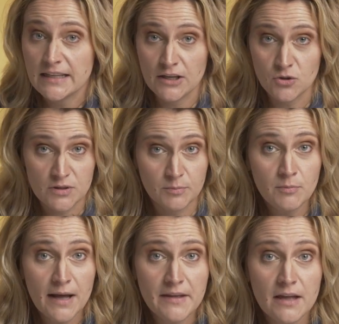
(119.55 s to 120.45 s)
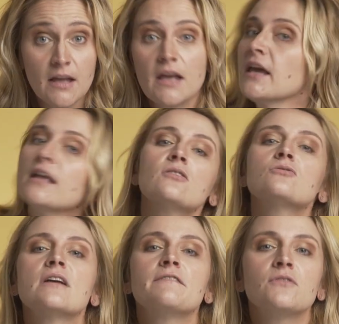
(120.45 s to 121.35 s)
in a usable manner
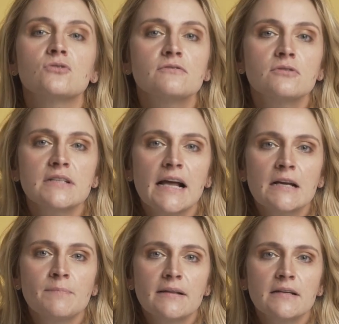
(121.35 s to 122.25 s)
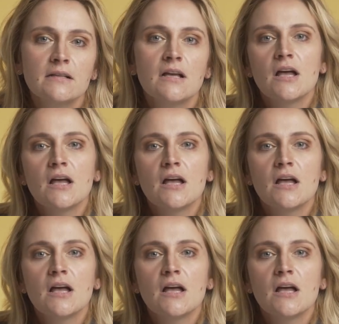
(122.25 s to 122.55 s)
include a photovoltaic panel,